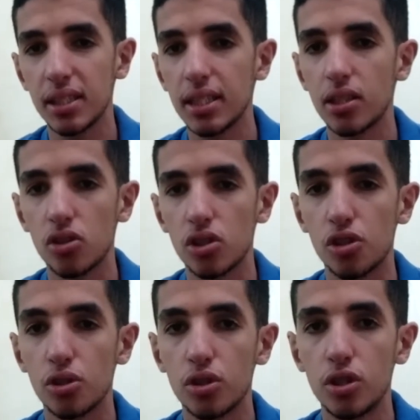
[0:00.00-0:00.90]
years
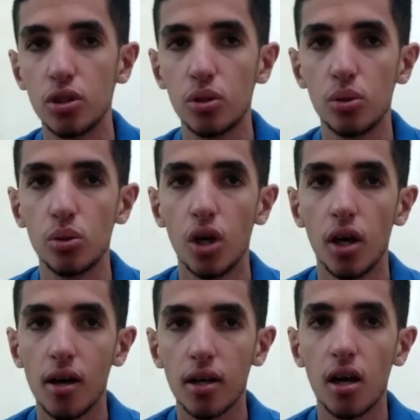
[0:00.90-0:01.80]
to
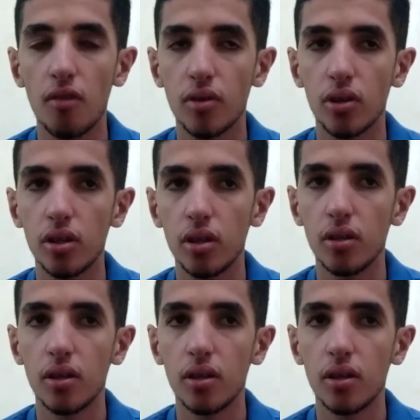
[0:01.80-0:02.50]
cover